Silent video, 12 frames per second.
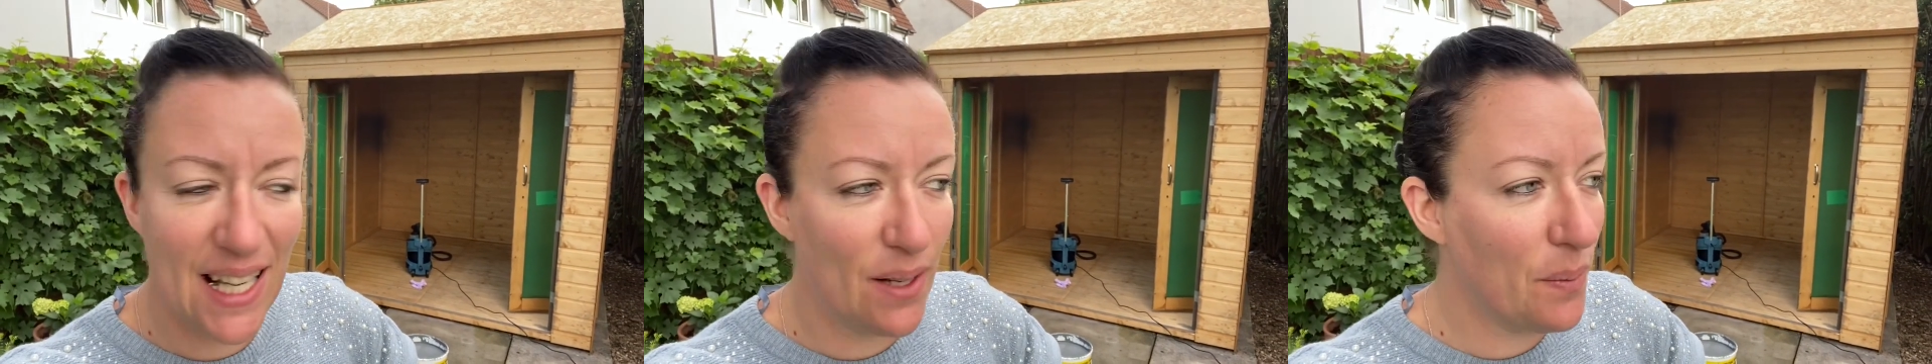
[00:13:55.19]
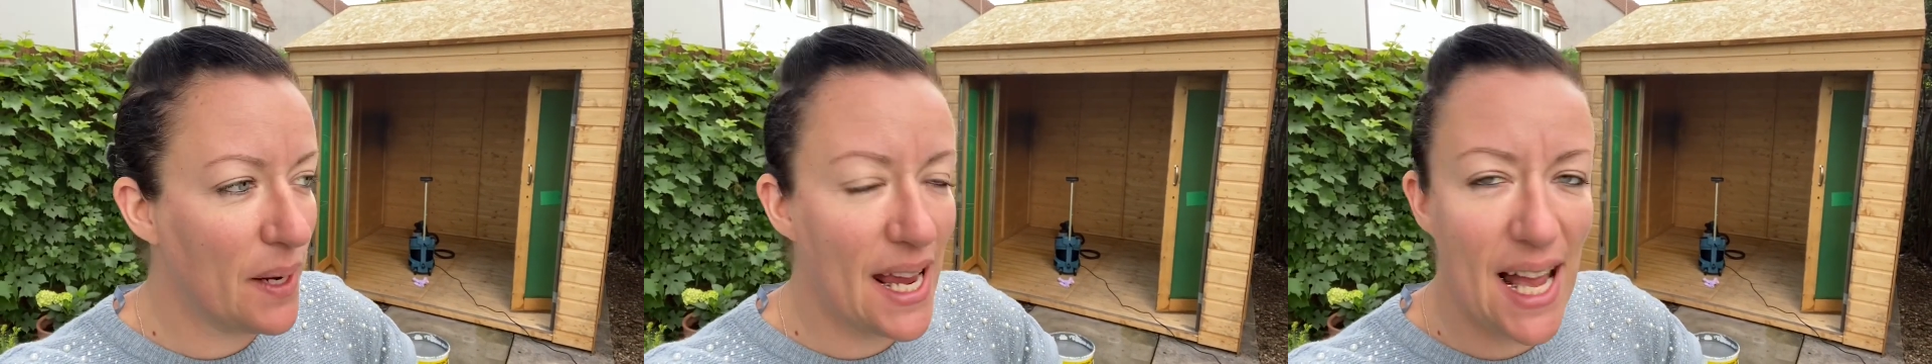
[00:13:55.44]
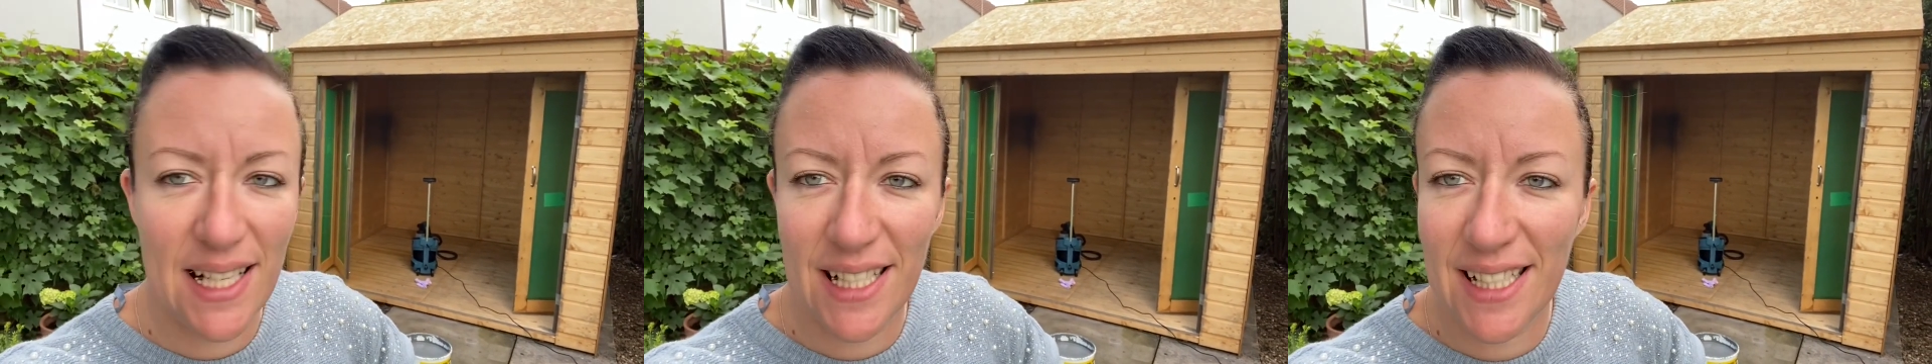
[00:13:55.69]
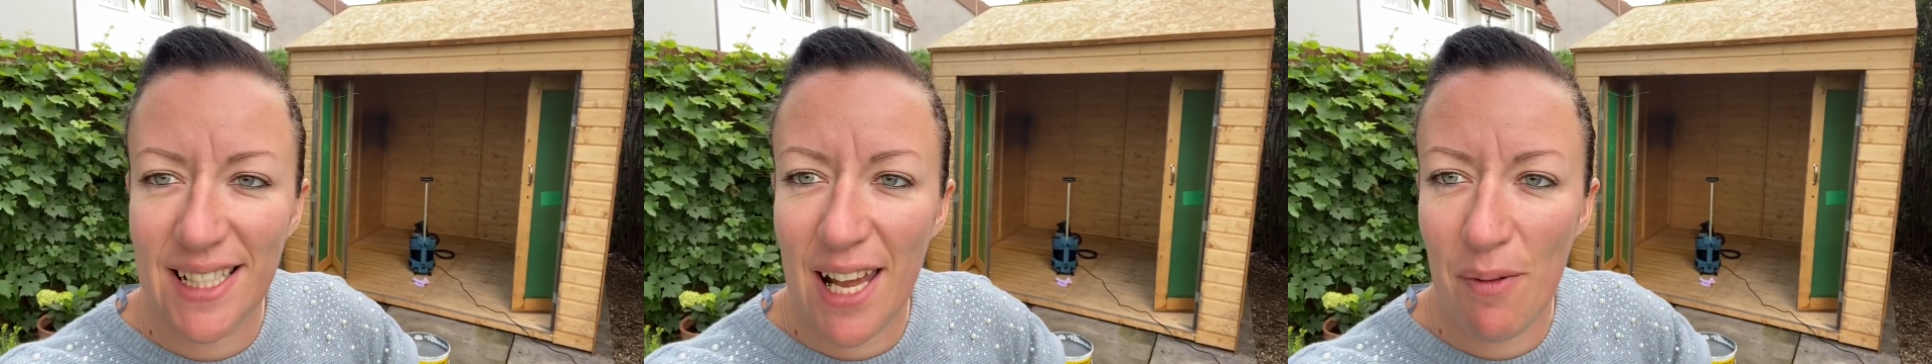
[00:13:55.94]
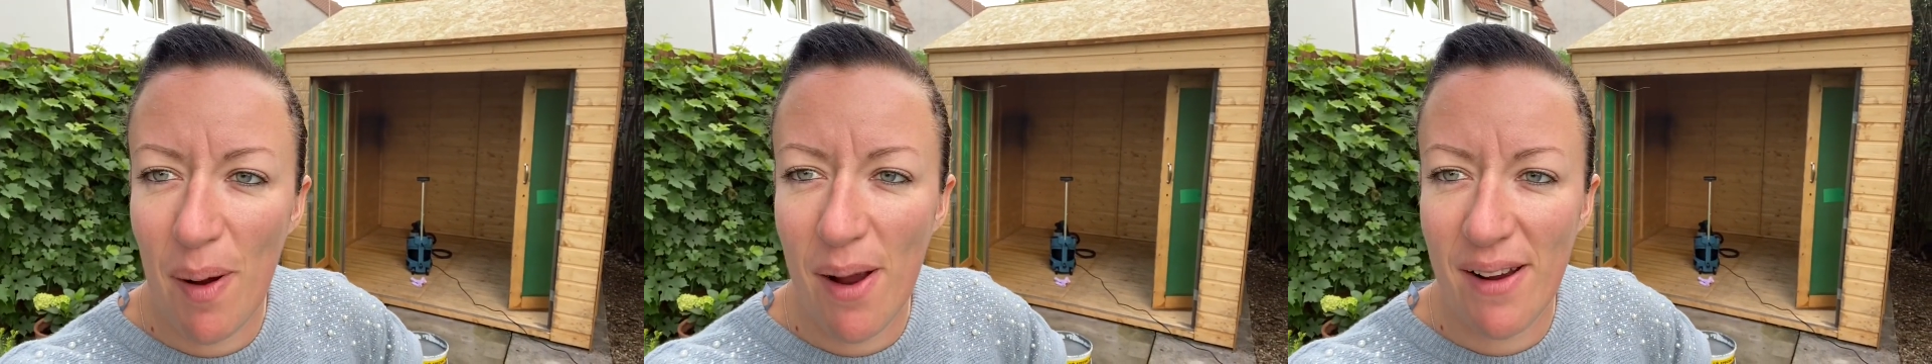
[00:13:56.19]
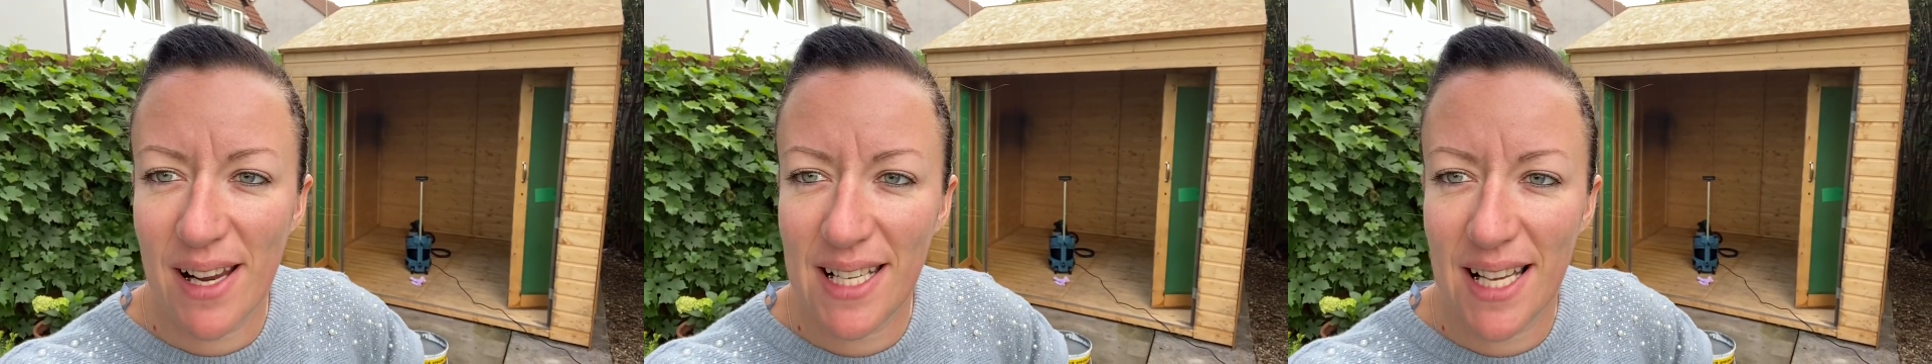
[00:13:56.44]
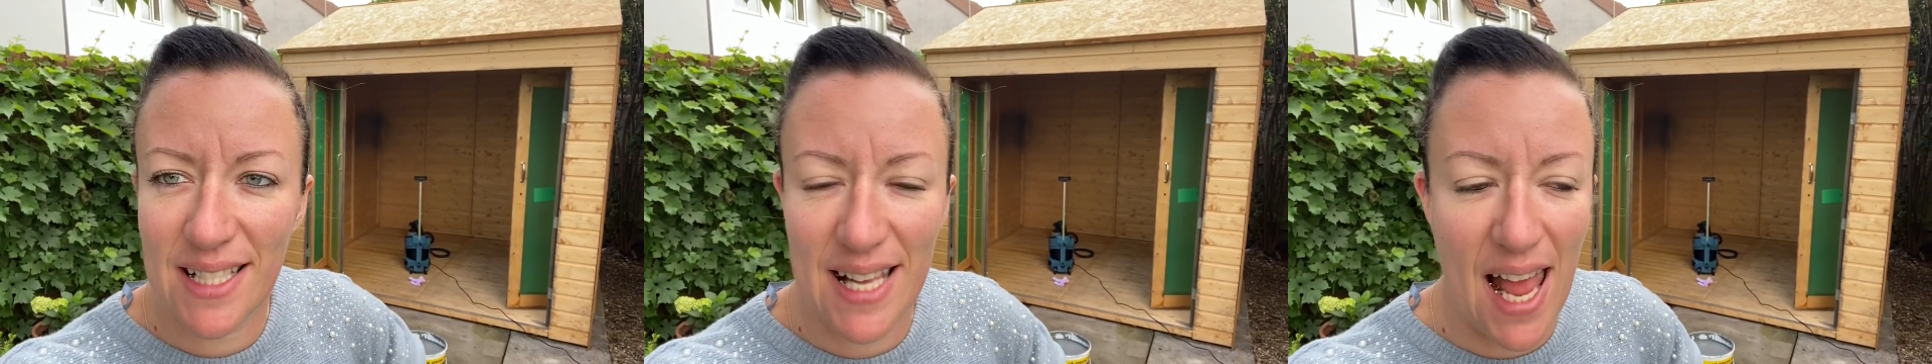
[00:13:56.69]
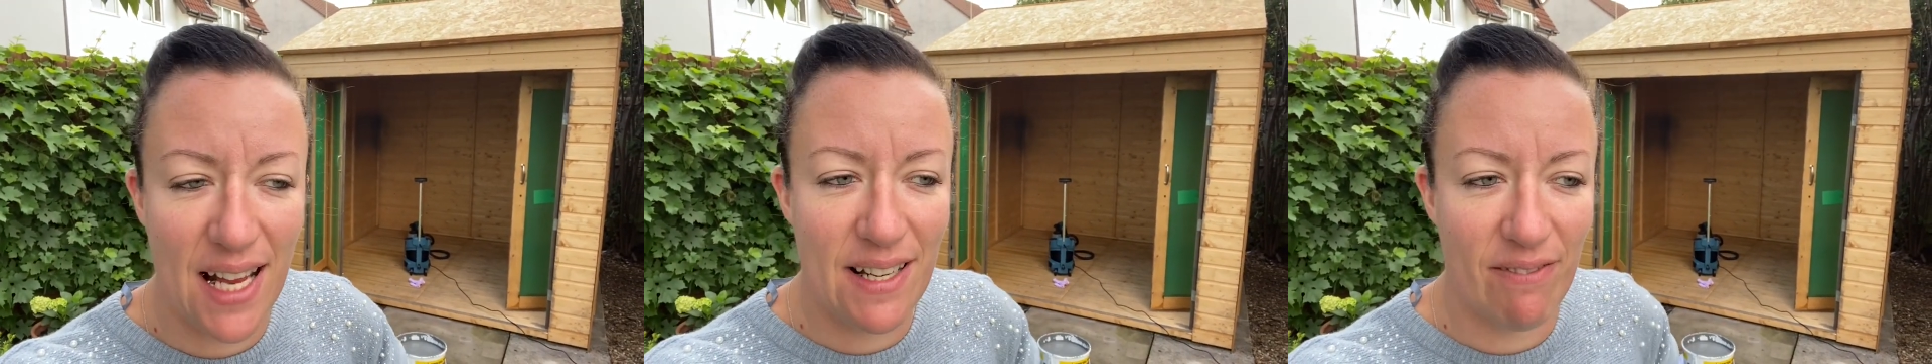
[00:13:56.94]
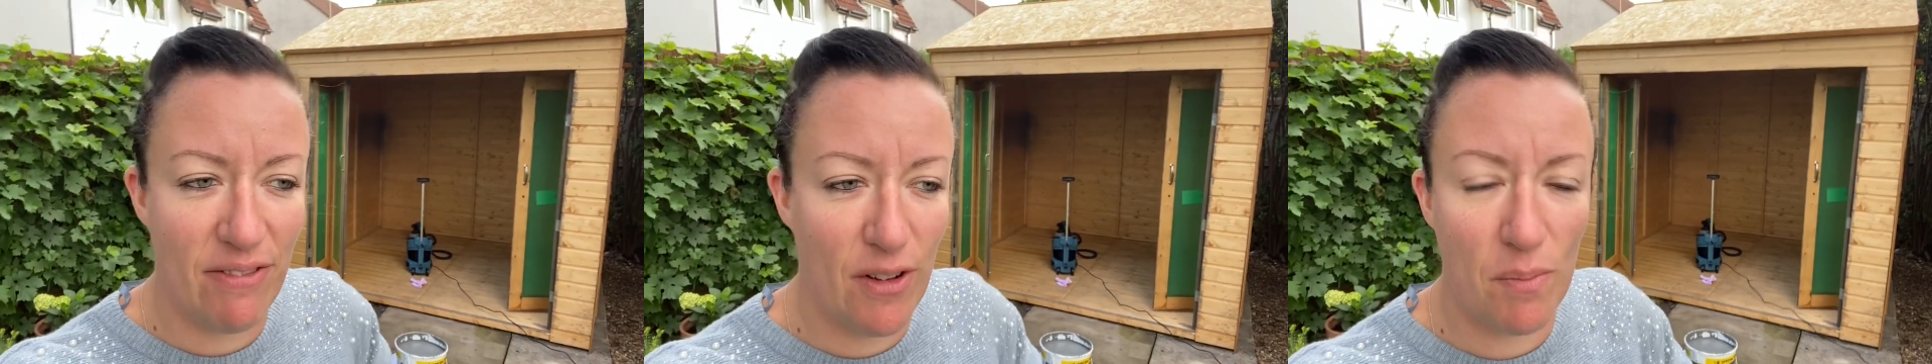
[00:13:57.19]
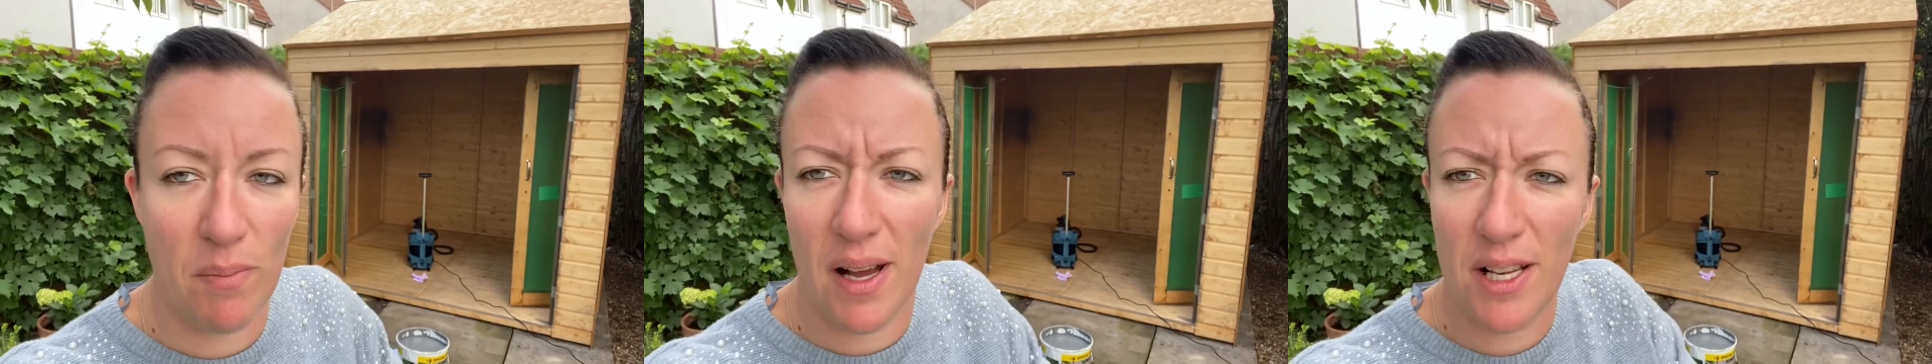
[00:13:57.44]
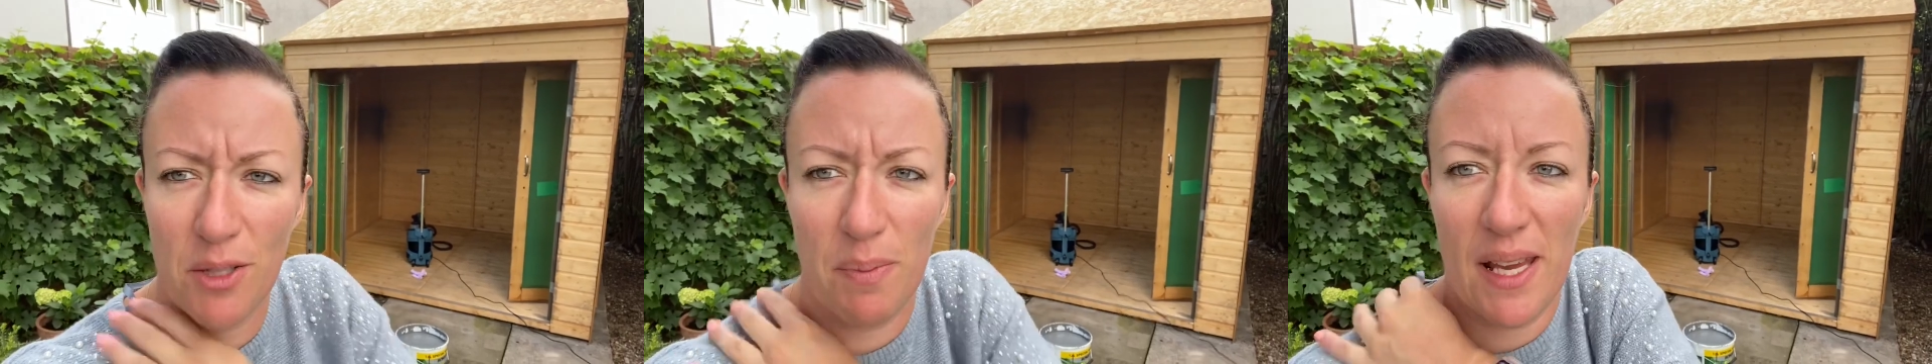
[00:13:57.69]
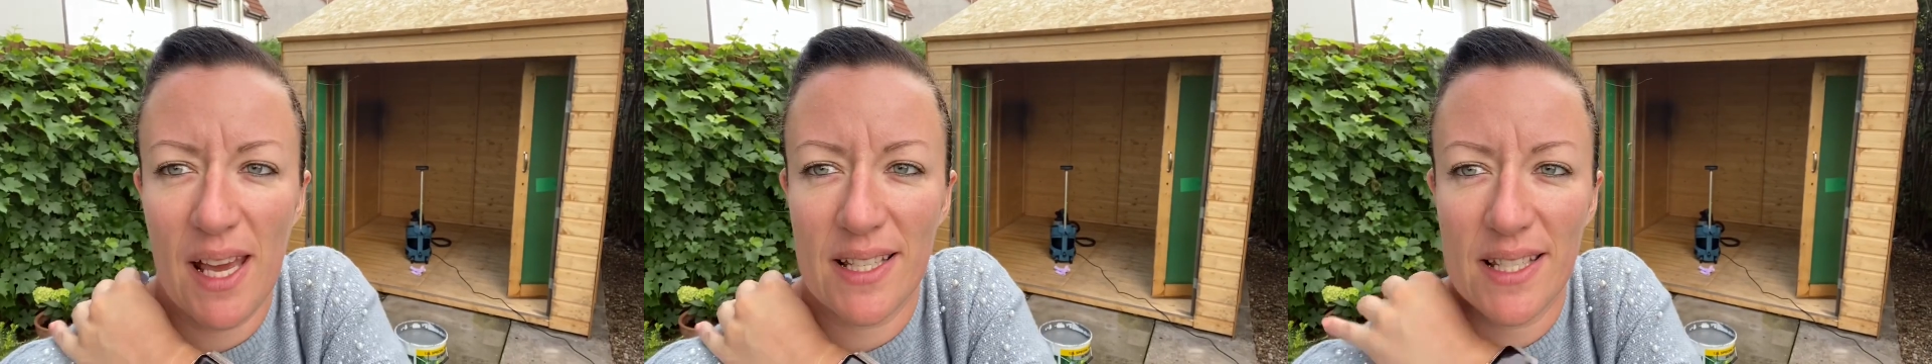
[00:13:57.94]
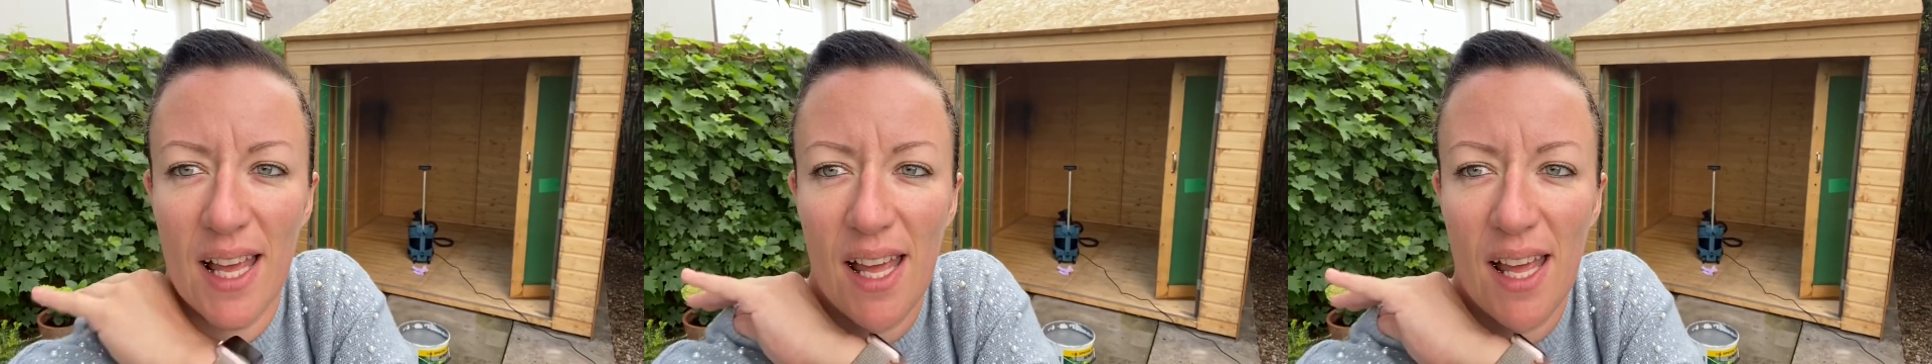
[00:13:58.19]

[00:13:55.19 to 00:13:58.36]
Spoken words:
We had a good day of progress yesterday. I didn't film much because